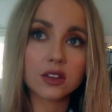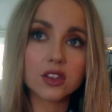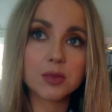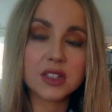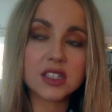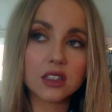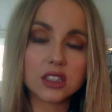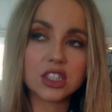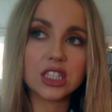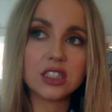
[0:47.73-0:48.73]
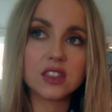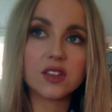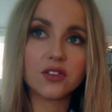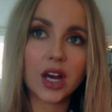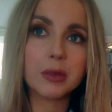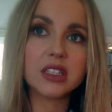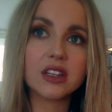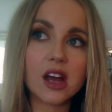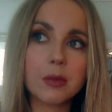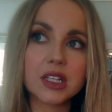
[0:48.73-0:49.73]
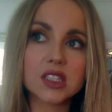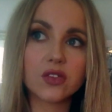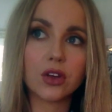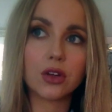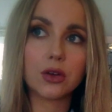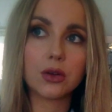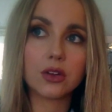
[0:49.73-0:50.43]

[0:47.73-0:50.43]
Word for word: There's been sudden changes in family dynamics for you.